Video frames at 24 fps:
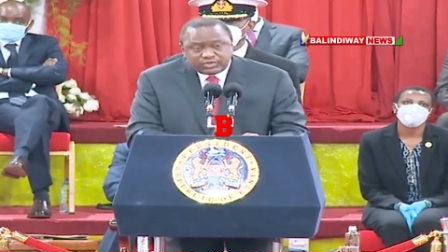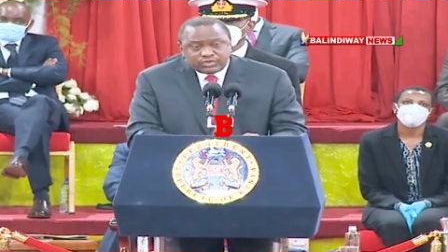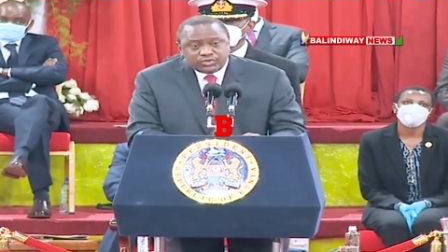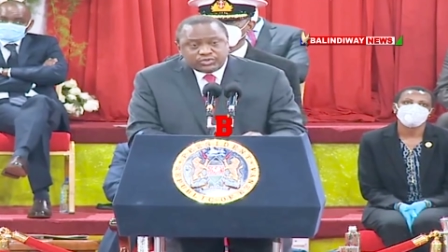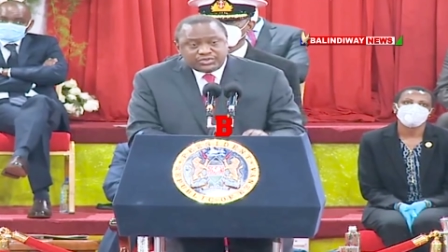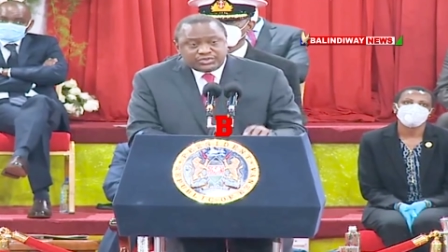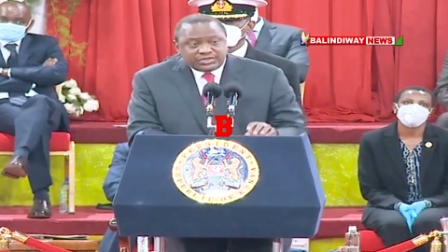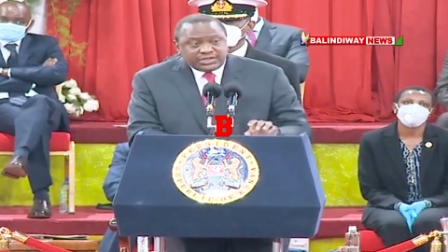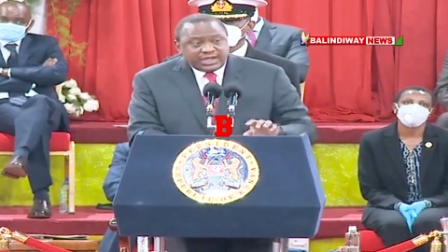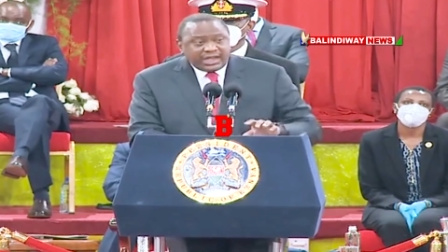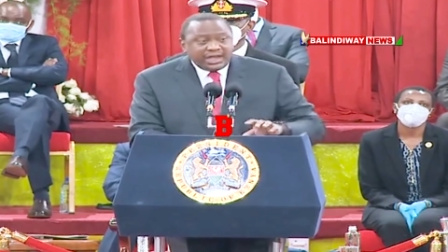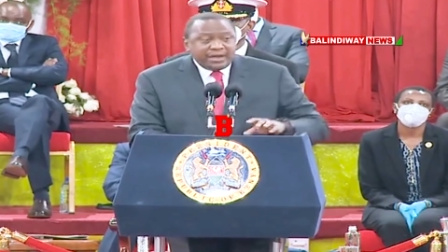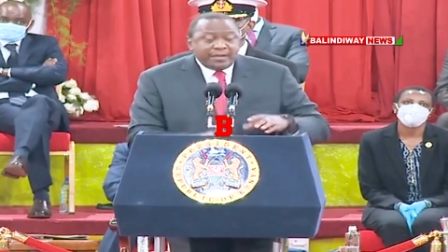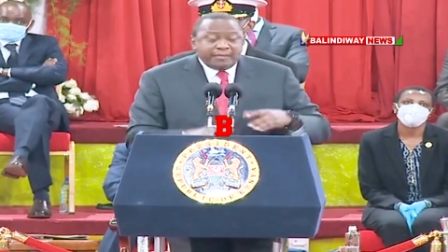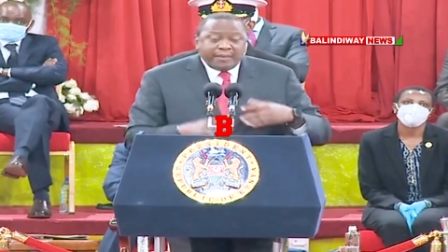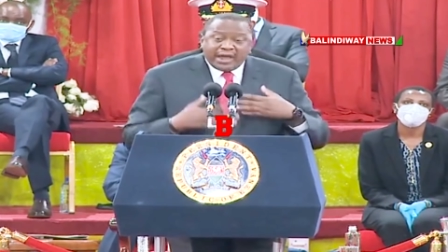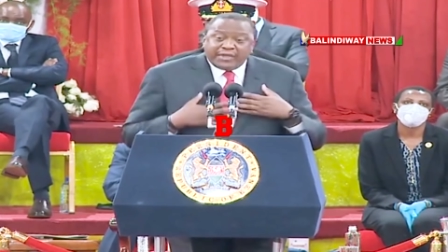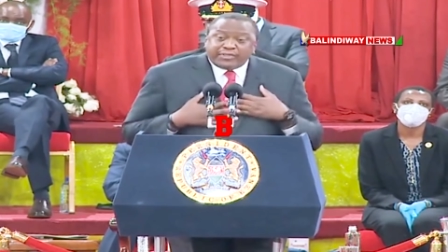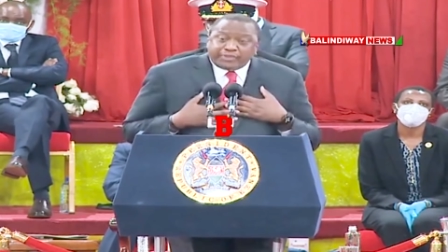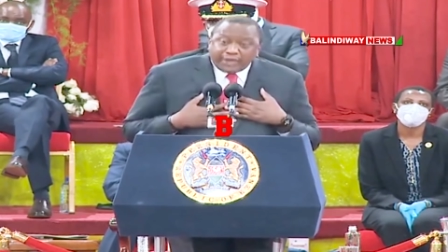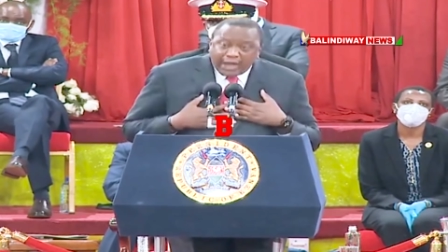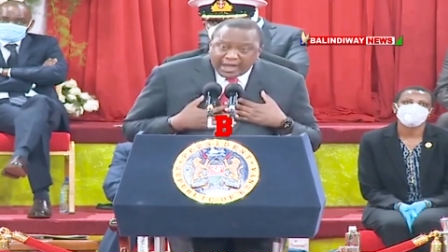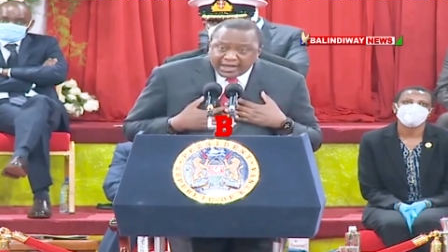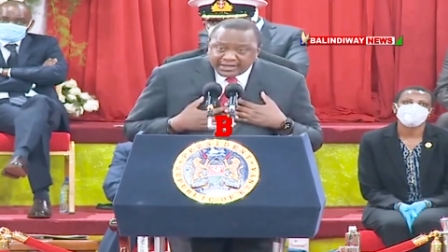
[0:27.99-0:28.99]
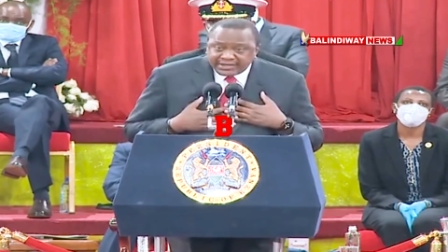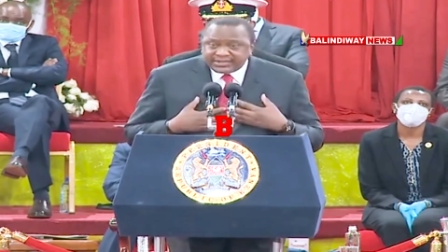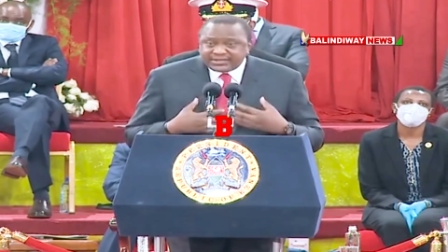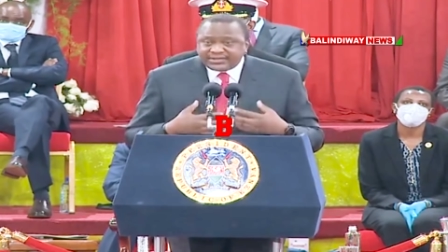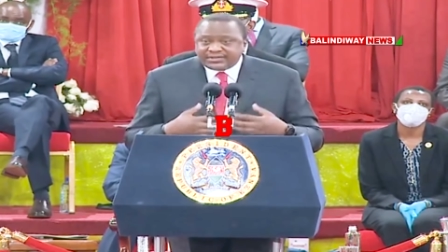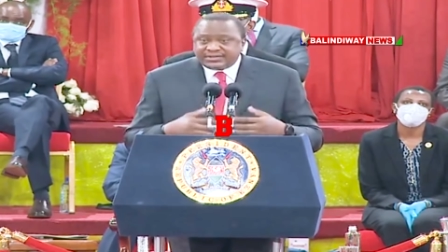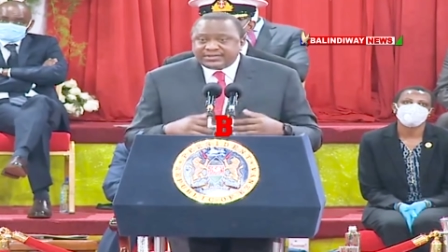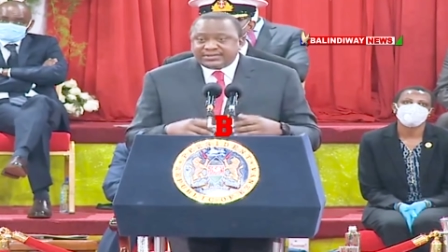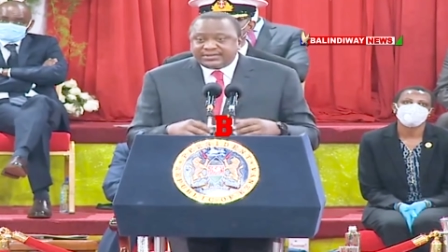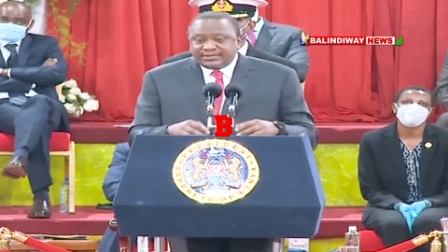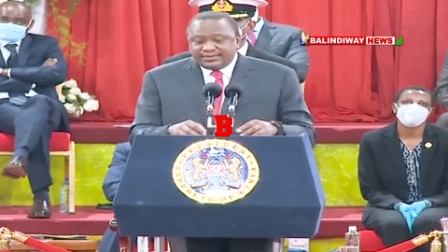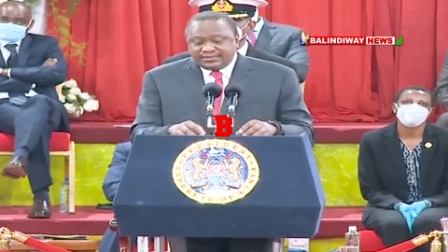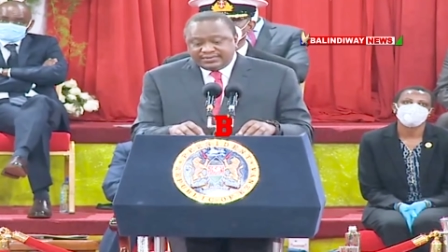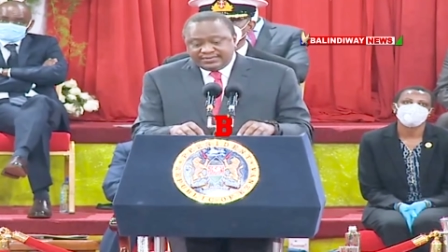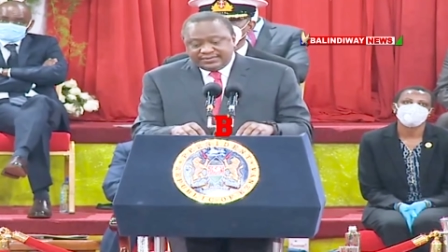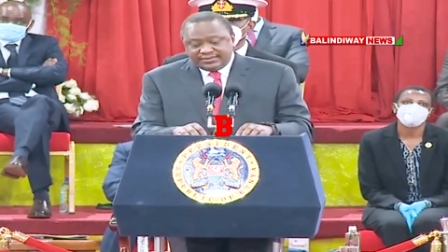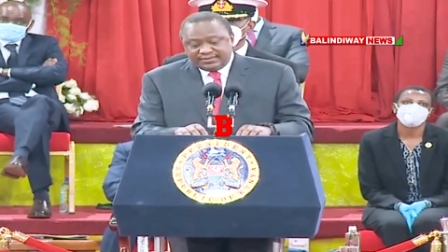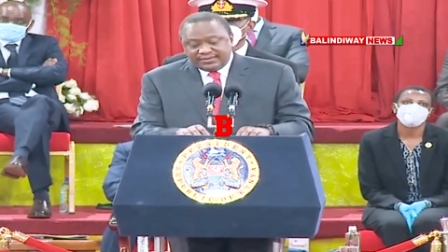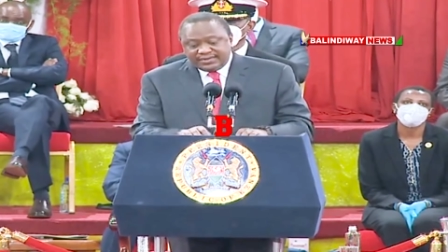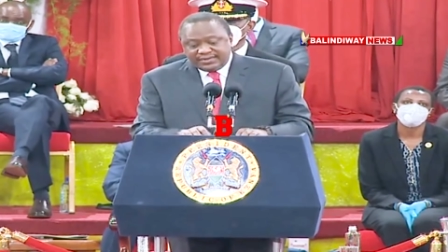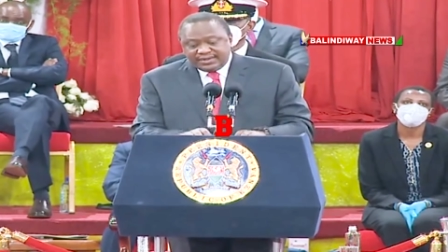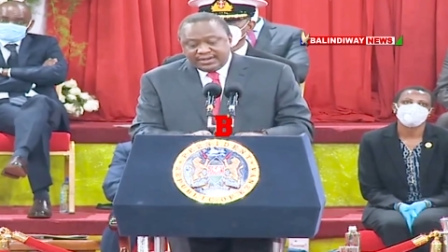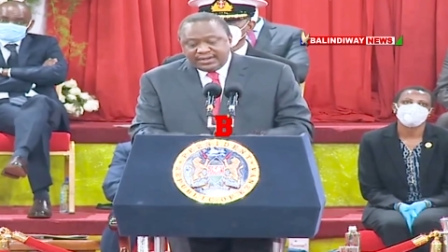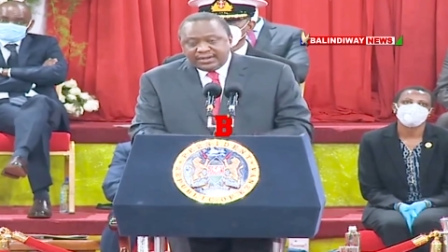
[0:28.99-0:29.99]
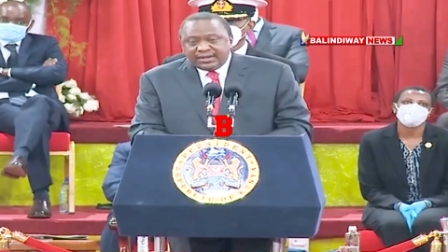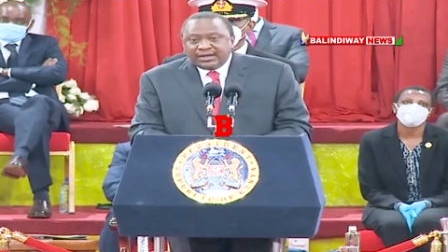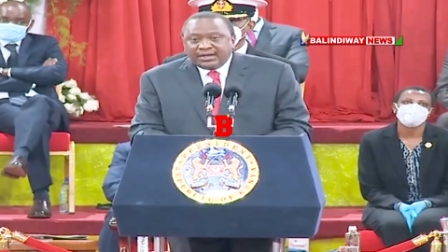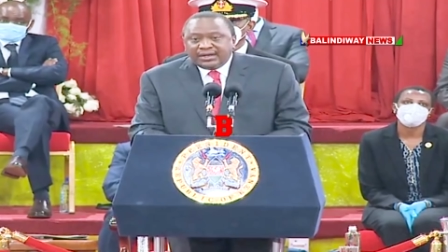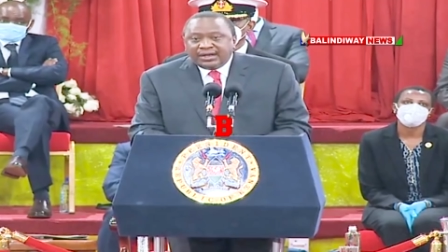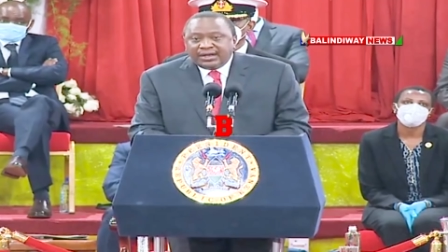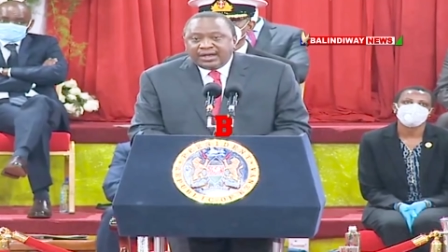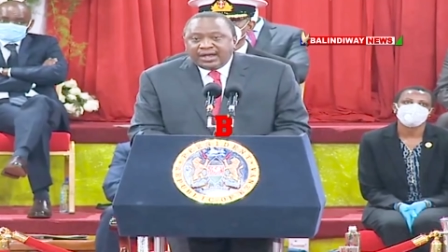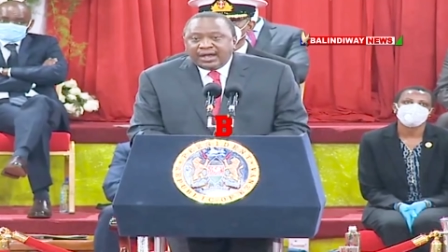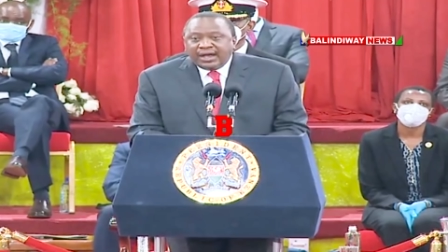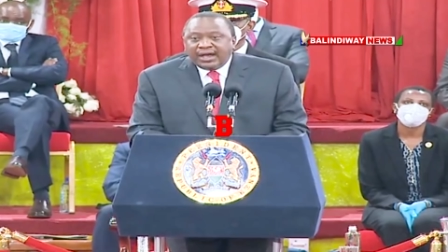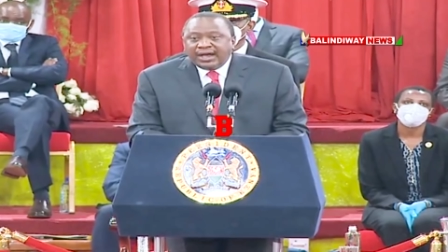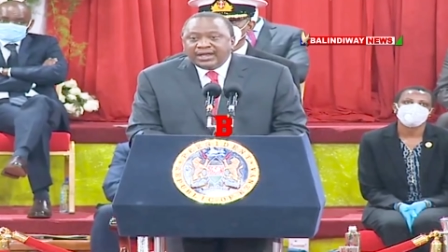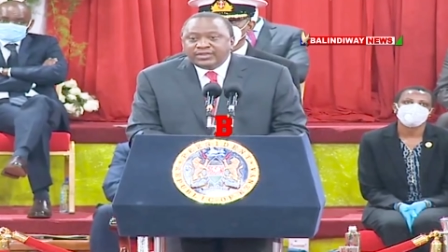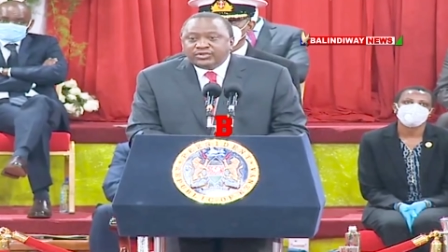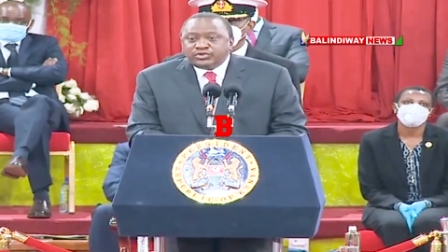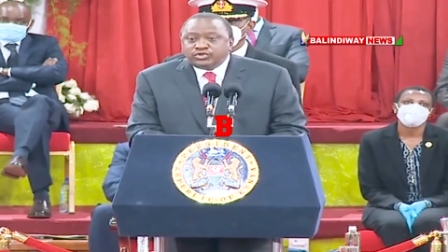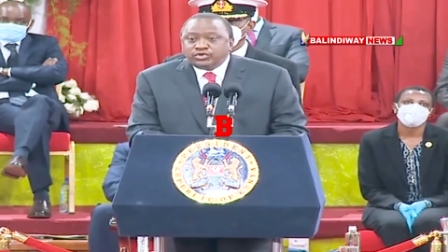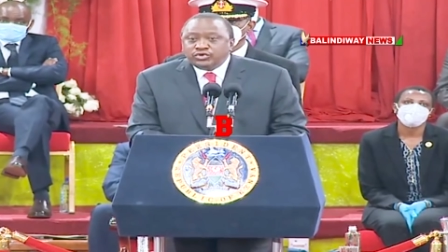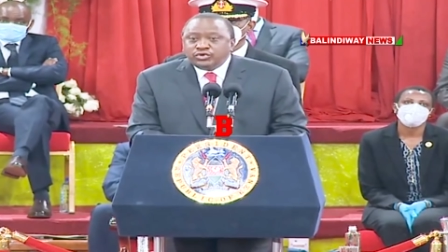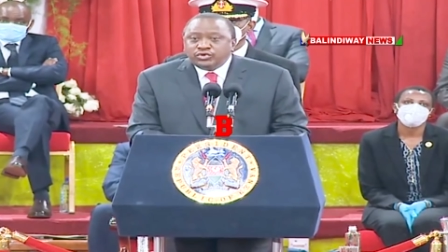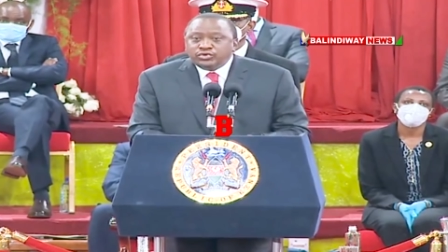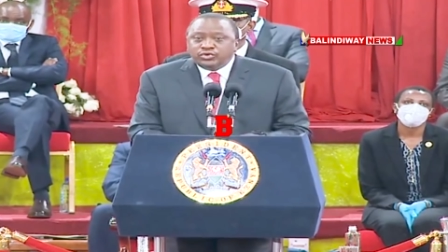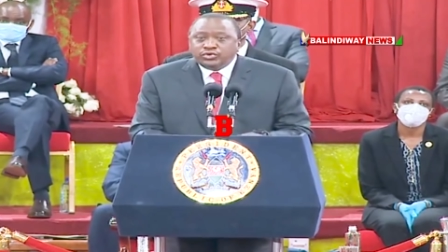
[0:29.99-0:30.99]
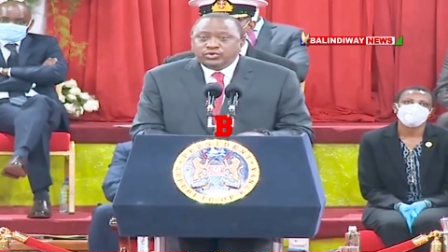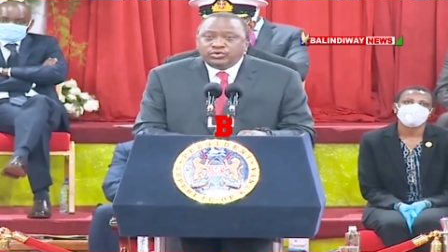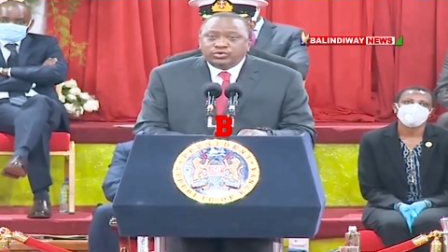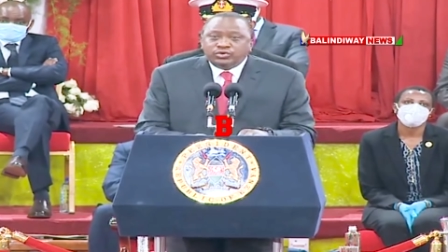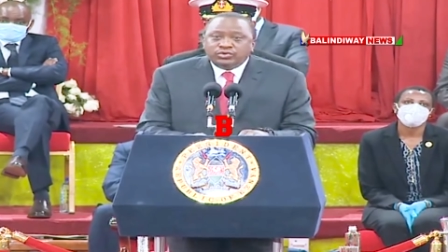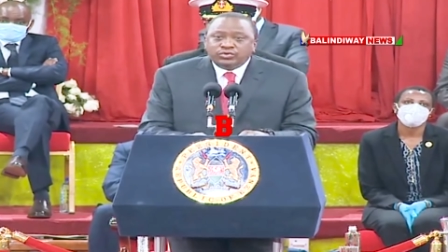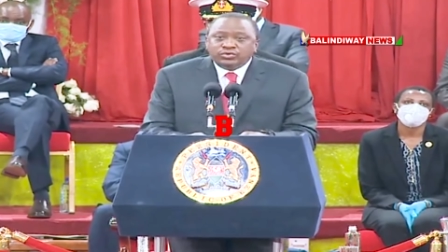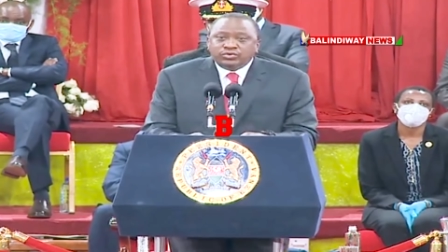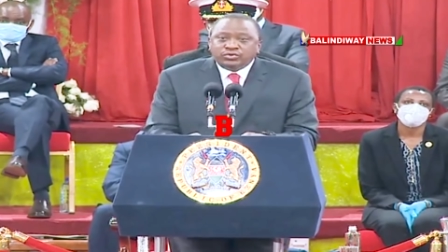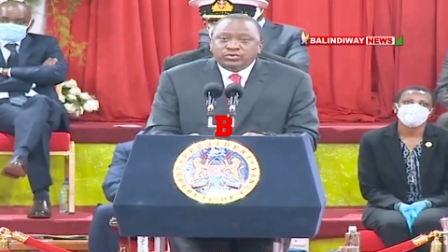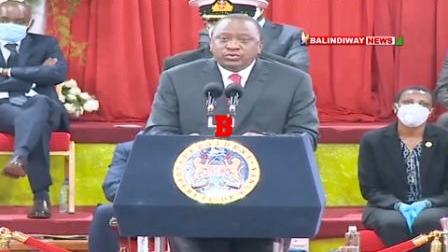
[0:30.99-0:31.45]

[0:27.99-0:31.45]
to say my thanks and to